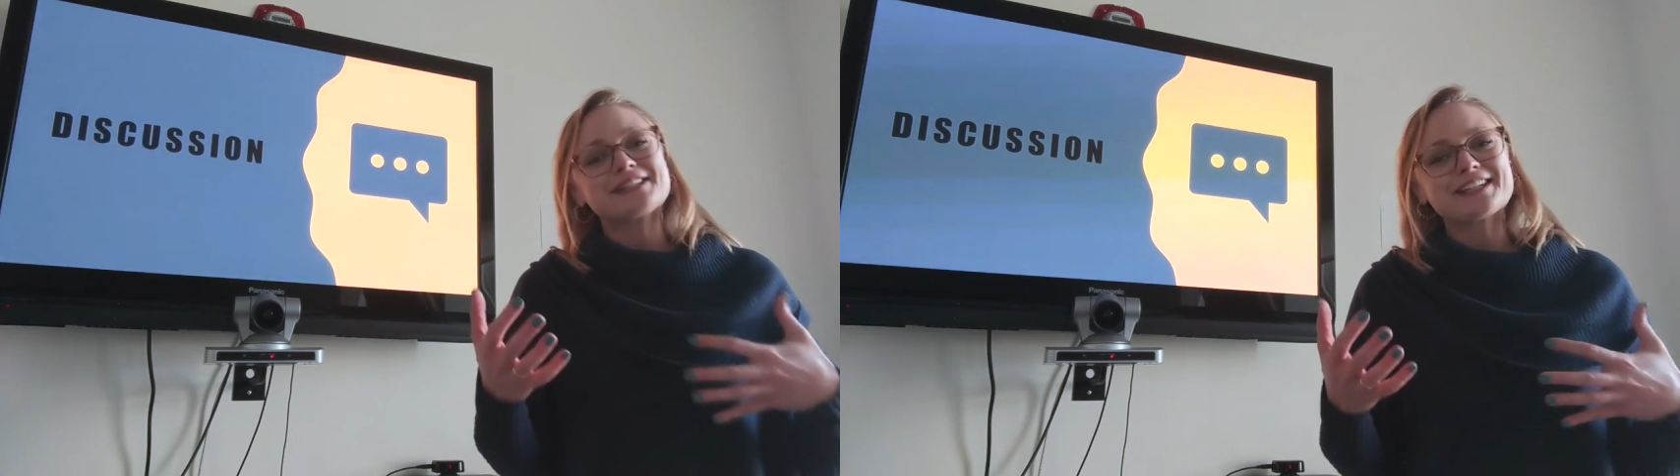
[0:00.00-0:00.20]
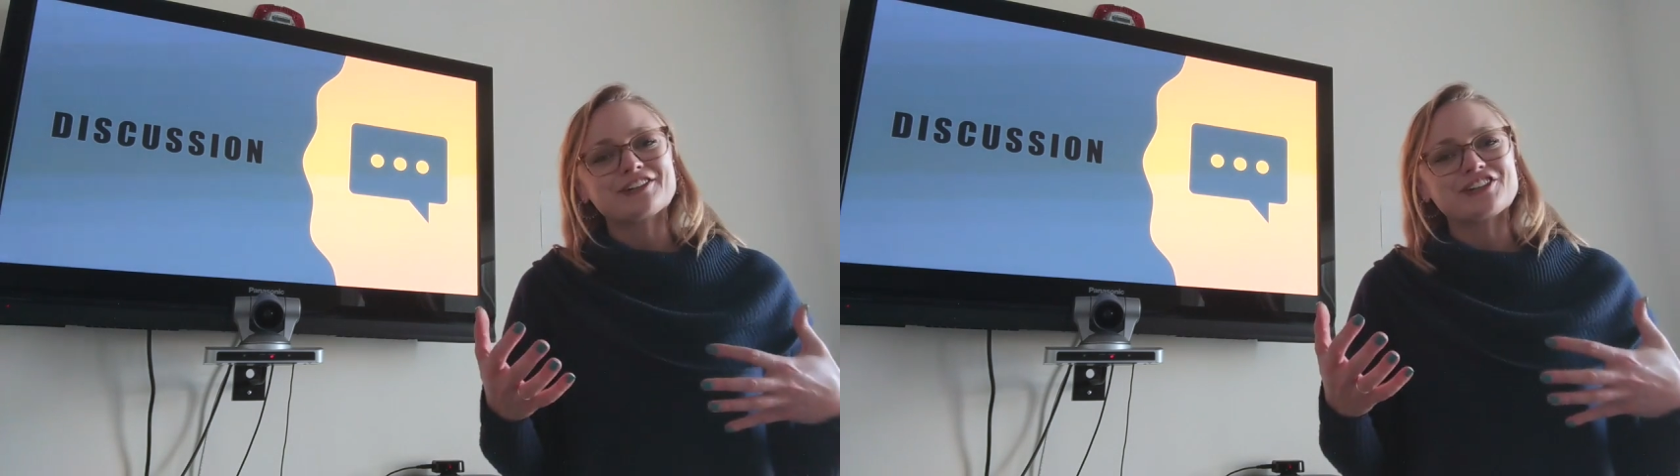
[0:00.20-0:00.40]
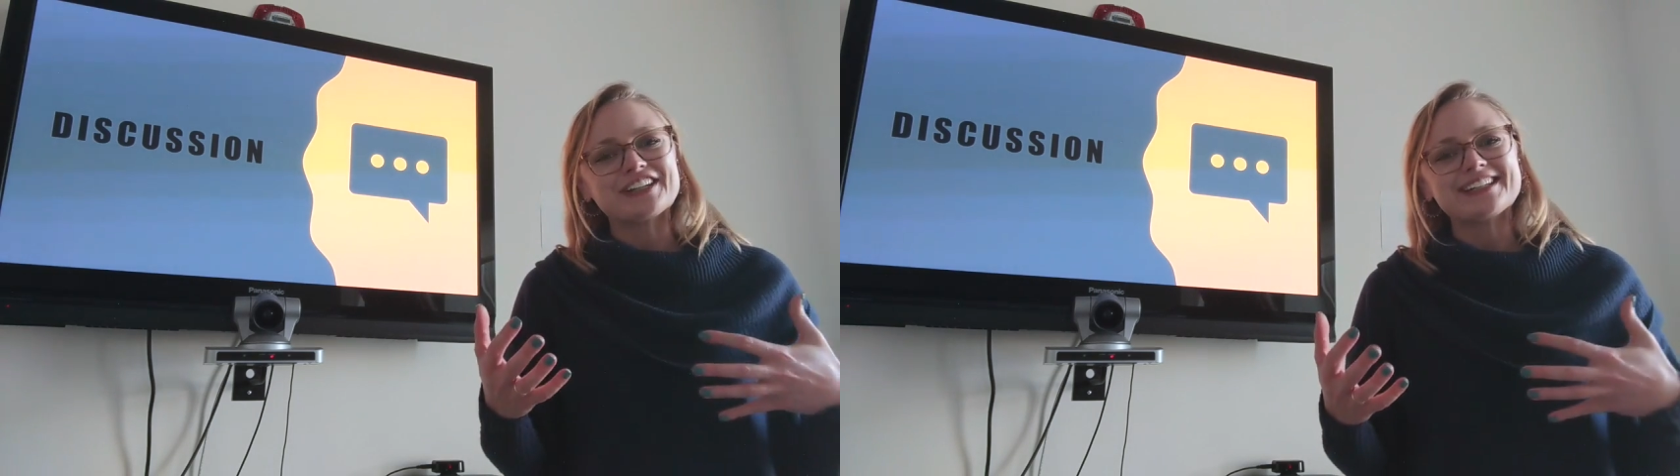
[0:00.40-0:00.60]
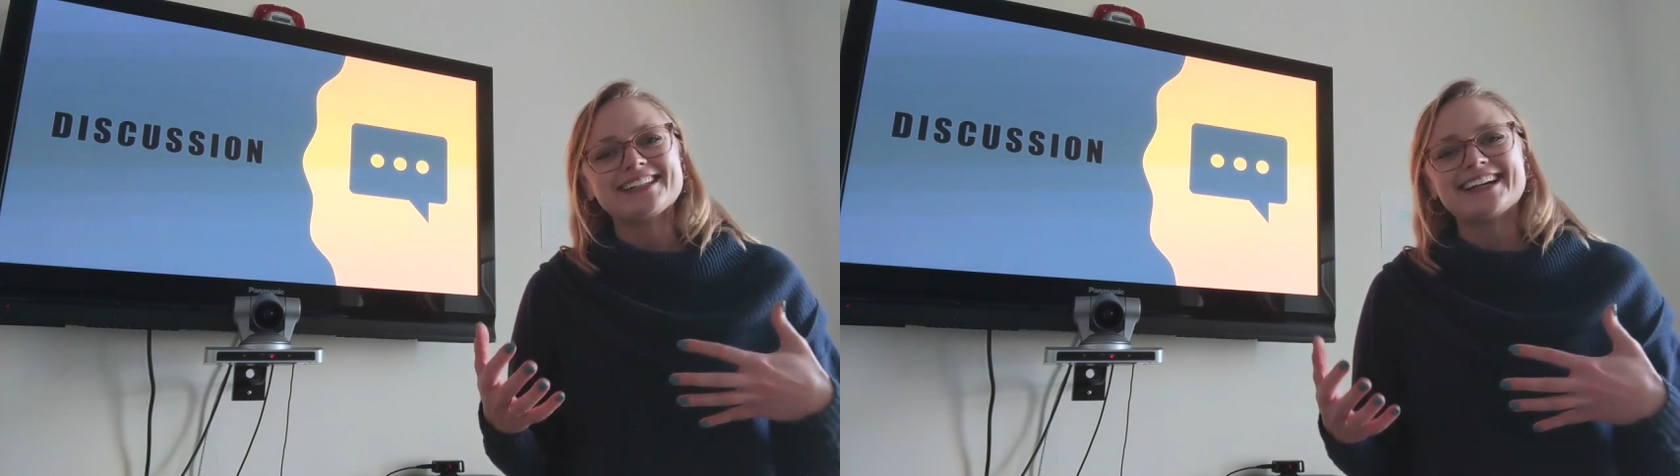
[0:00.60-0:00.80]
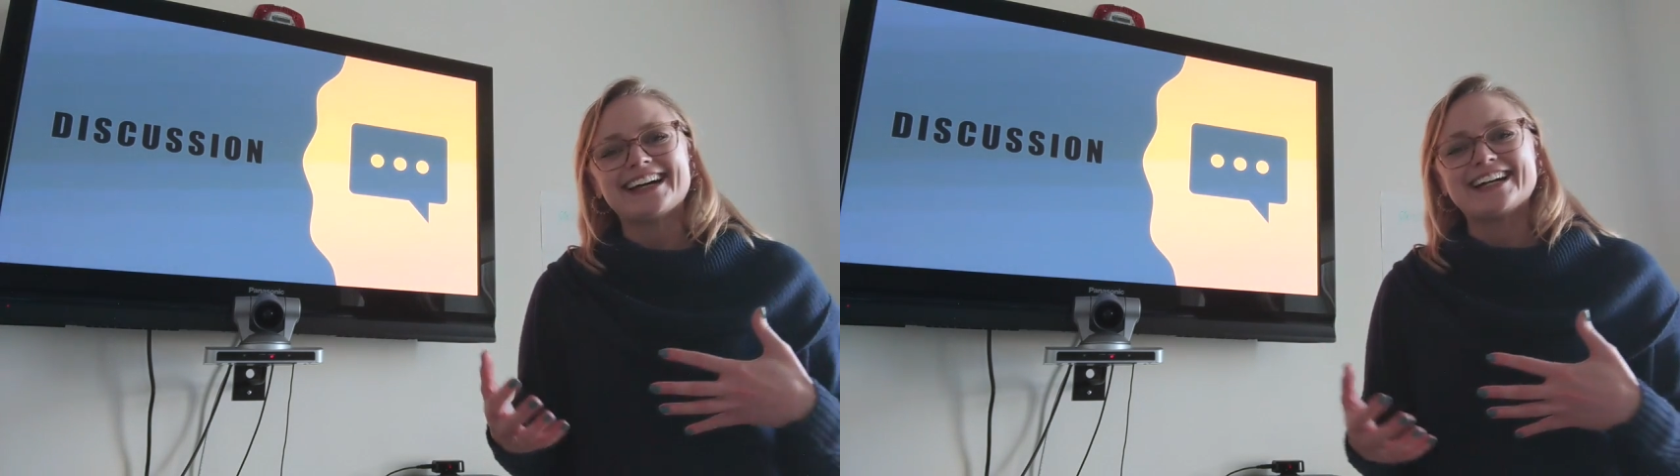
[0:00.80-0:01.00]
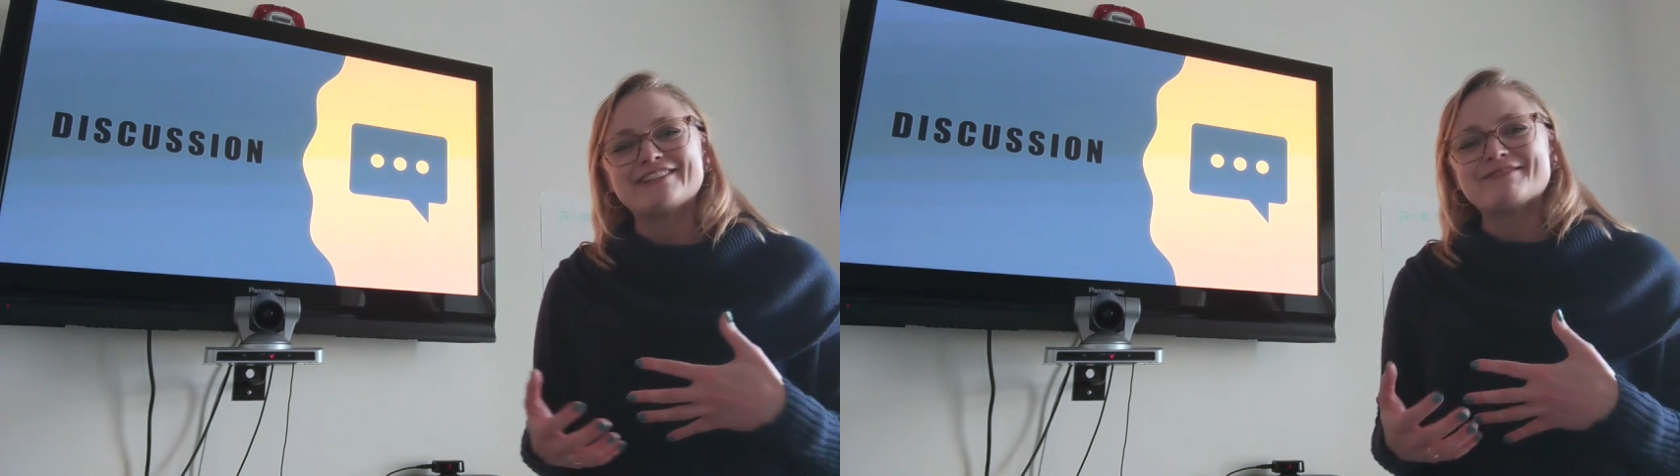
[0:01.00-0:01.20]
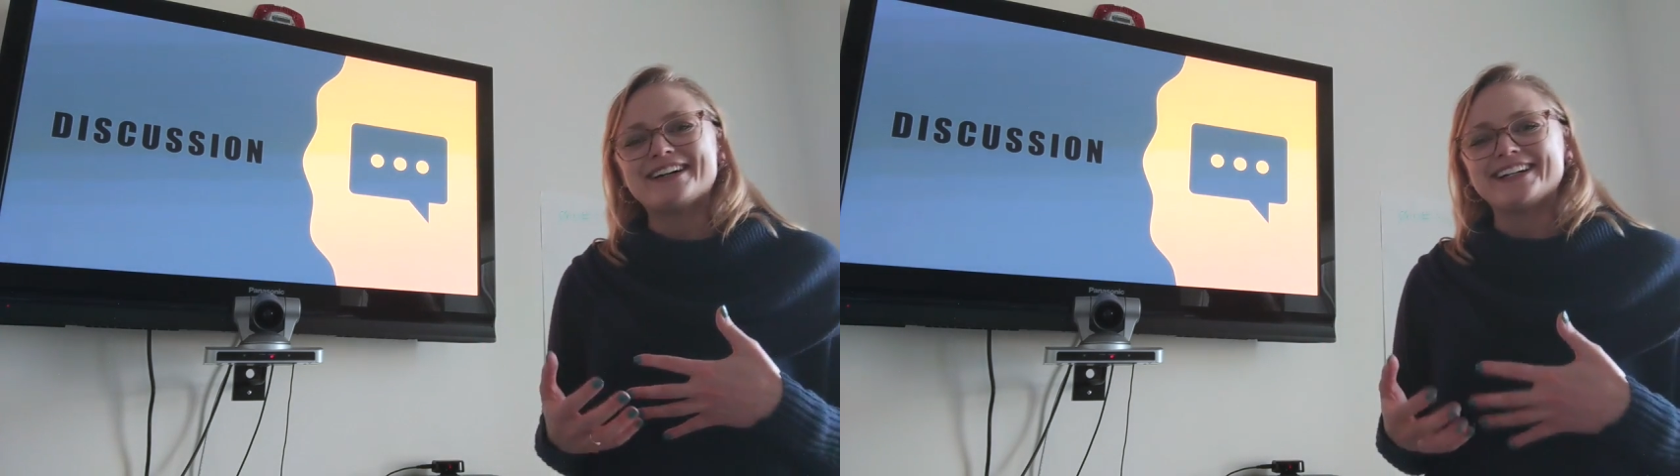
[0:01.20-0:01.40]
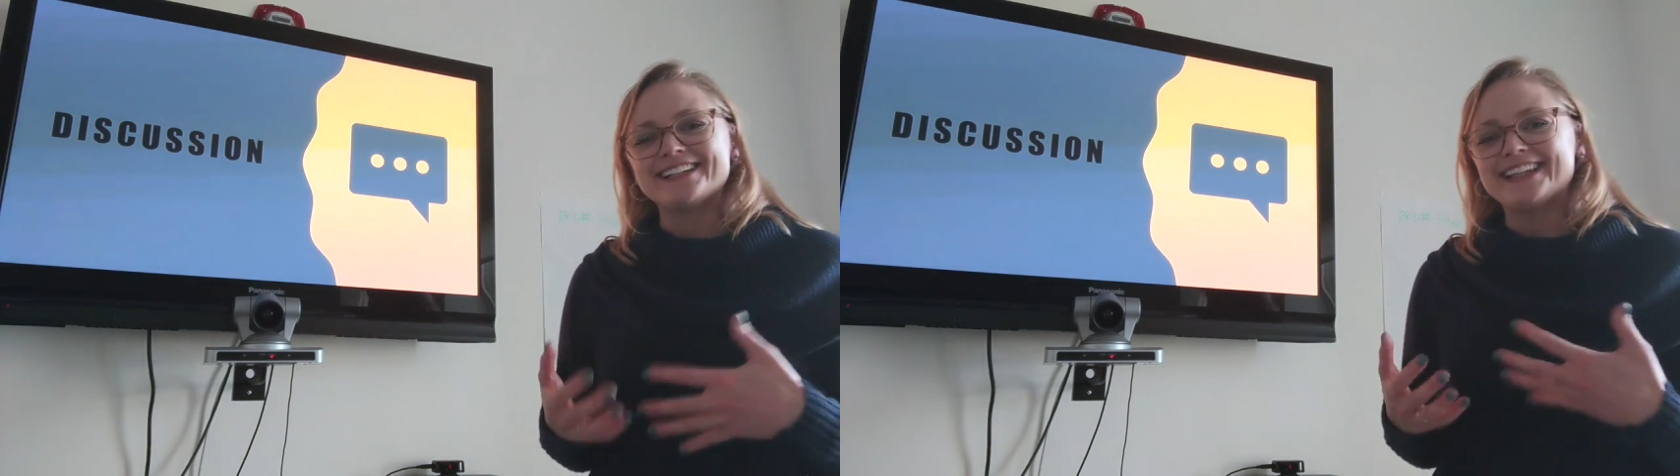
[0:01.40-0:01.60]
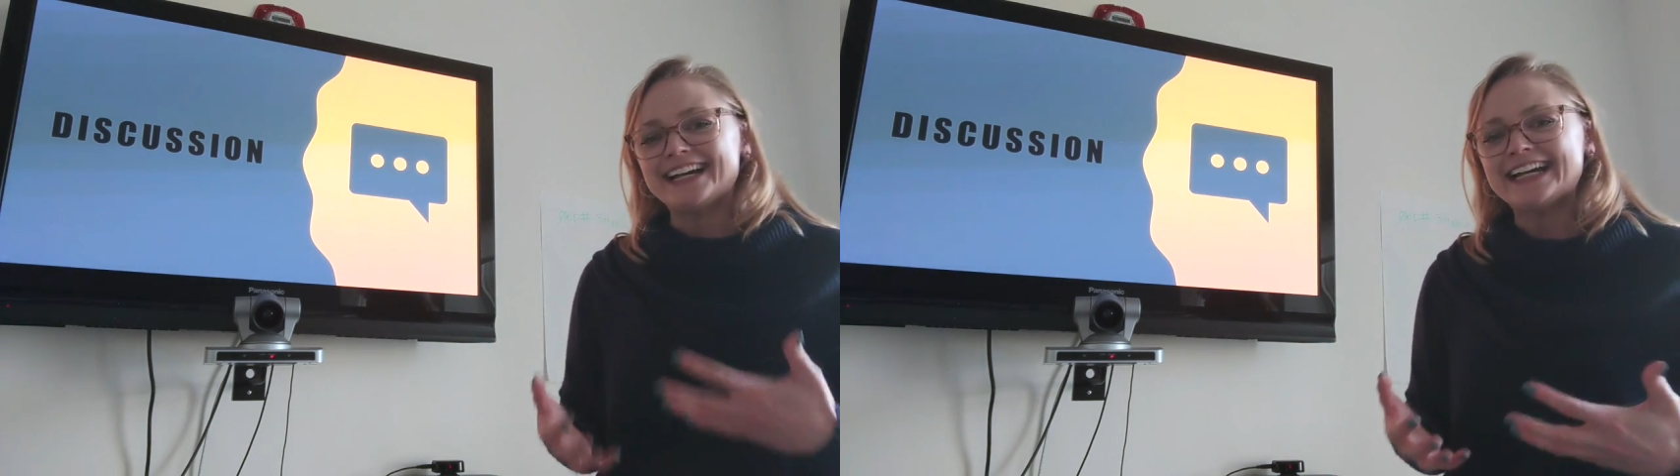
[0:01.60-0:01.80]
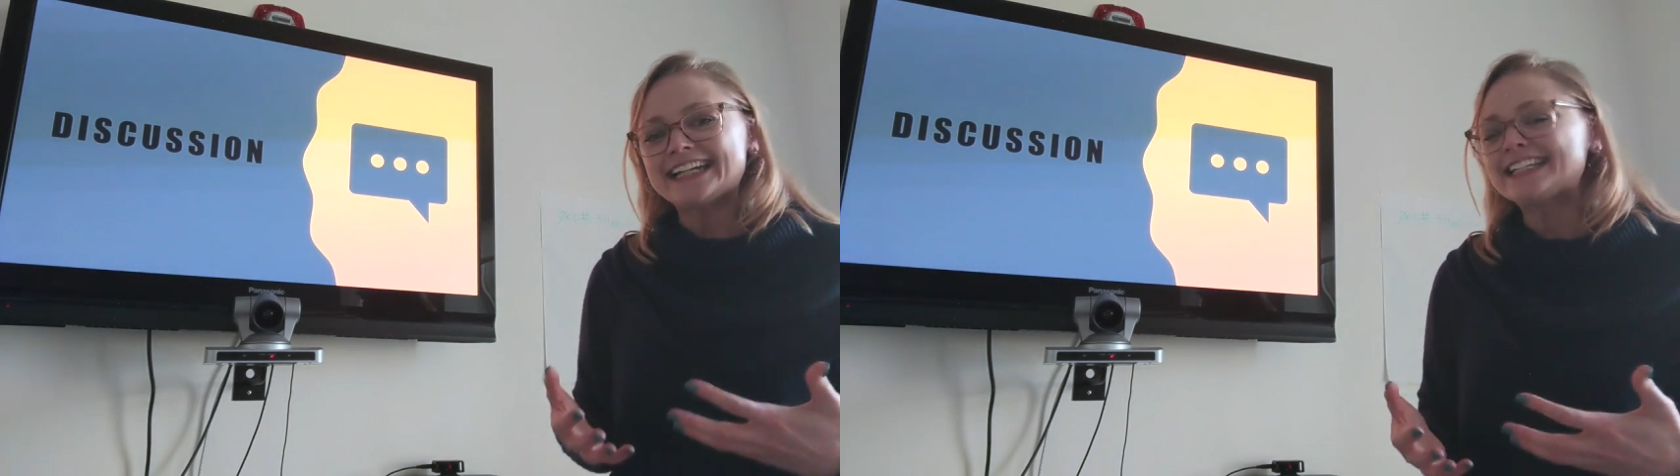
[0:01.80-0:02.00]
discussion
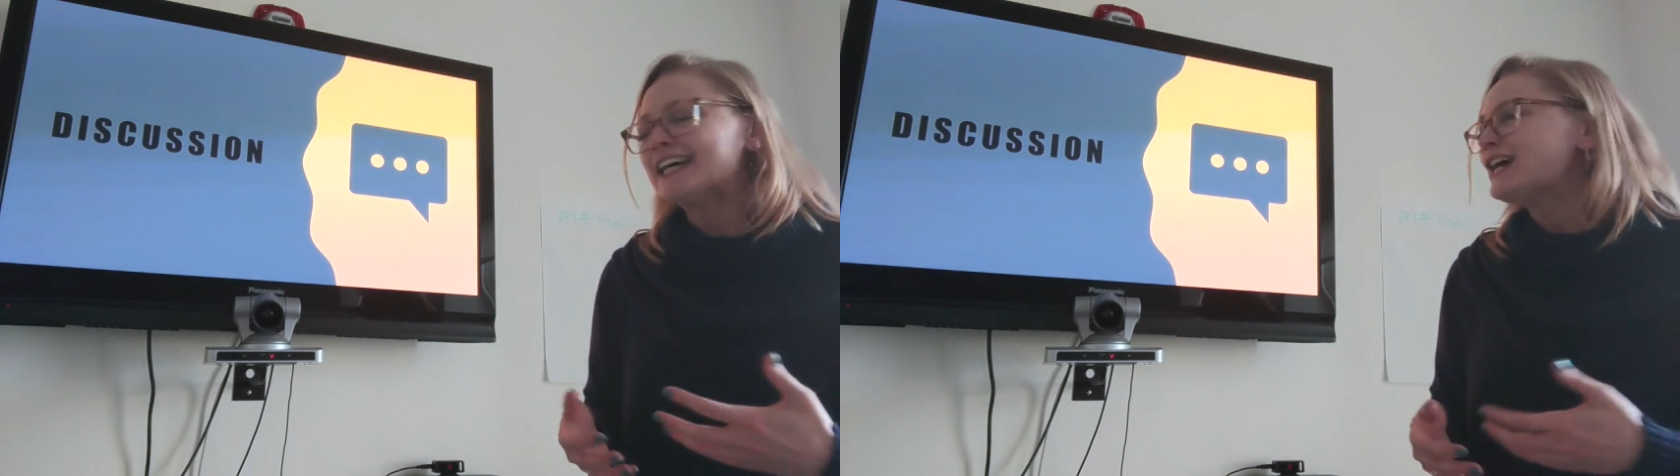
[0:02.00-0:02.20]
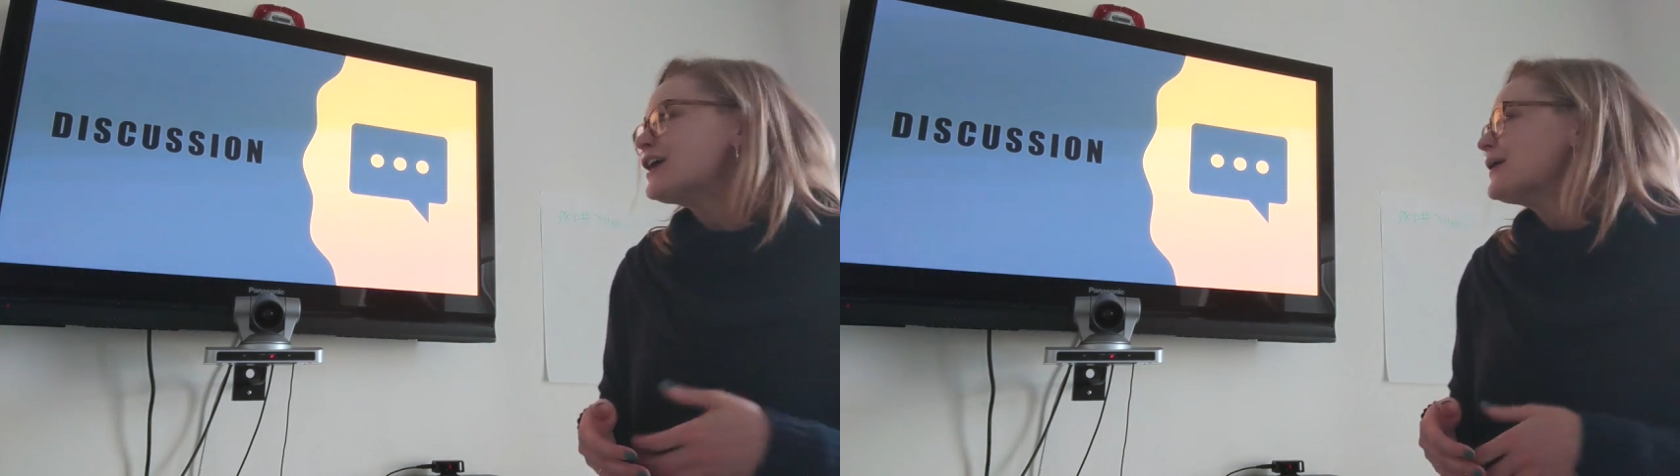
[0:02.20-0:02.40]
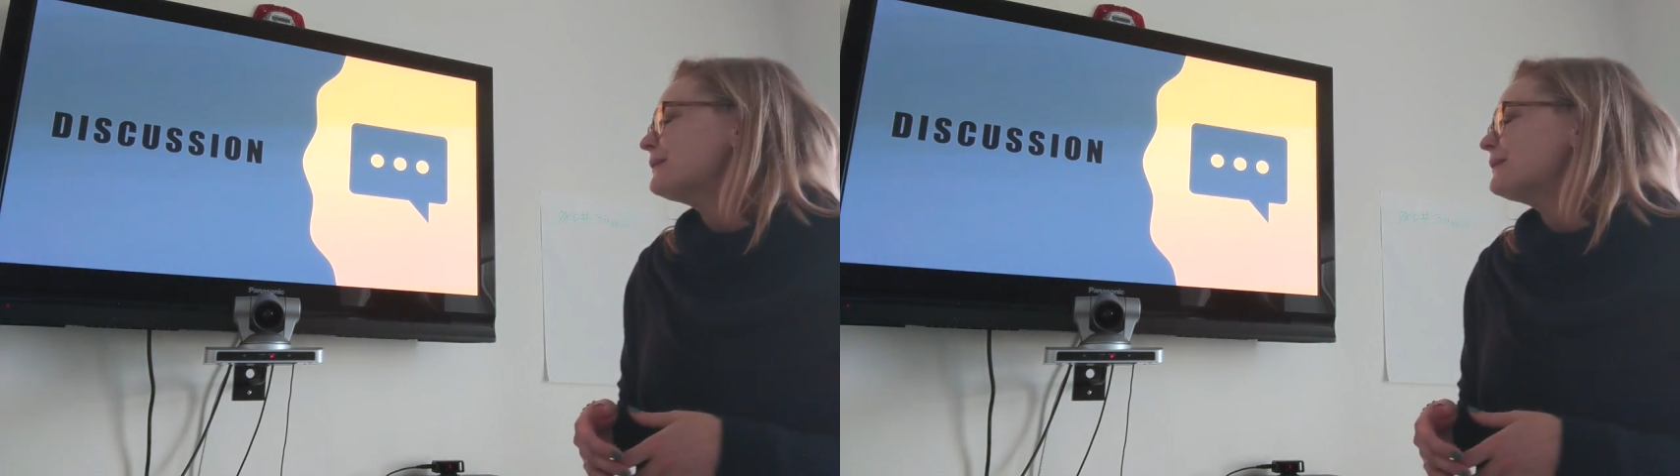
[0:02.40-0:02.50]
online,